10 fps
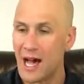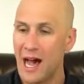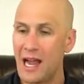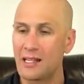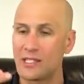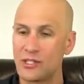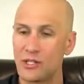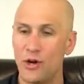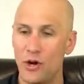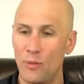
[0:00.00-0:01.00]
I list
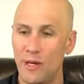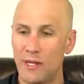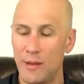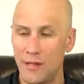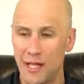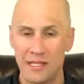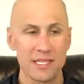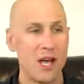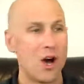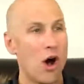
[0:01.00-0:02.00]
your home on the MLS.
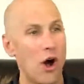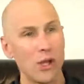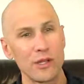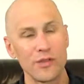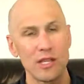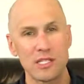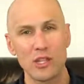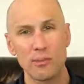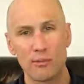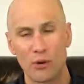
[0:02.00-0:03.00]
All of these
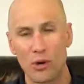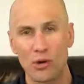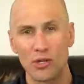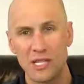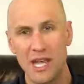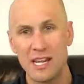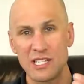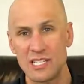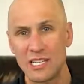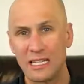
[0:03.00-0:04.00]
other brokers and
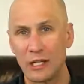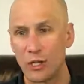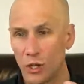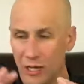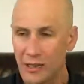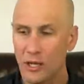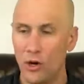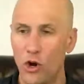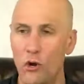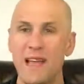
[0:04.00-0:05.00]
agents get to look at the
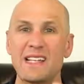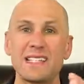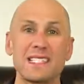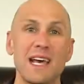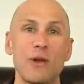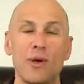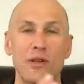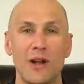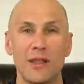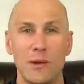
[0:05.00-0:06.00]
home and decide
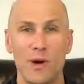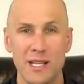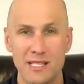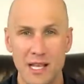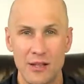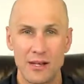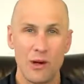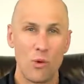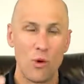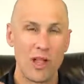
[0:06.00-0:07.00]
whether or not they want to sell it.
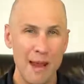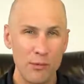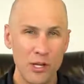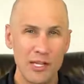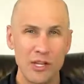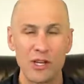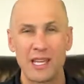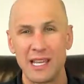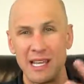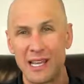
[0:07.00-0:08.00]
Well, I'm really good
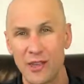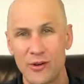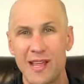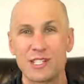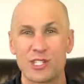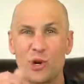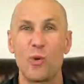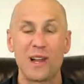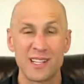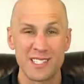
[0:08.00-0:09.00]
at getting other agents to
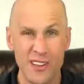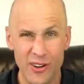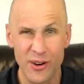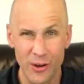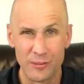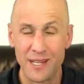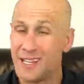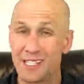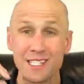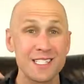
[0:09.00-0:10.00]
want to sell your home,
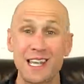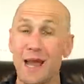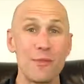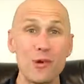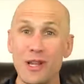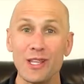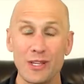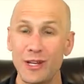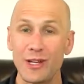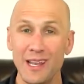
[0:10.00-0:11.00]
just like I'm really
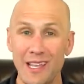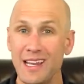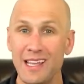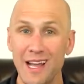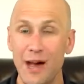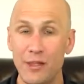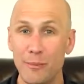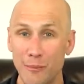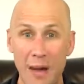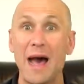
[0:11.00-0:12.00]
good at getting other
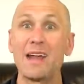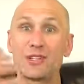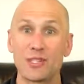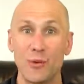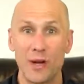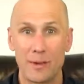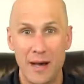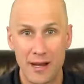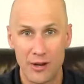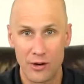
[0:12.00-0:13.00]
buyers to want to
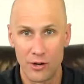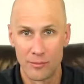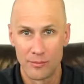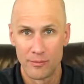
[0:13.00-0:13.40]
buy your home.